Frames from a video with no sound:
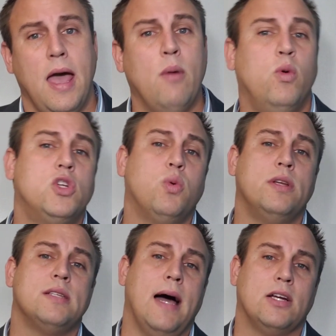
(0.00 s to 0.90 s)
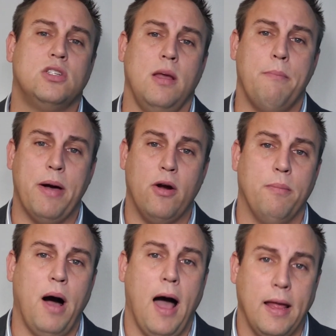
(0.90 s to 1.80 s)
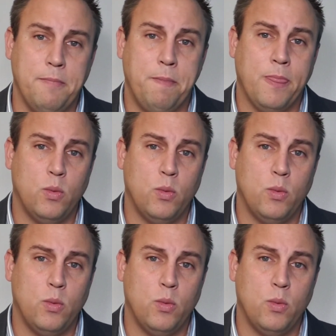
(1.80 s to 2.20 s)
And which one is actually a better buy?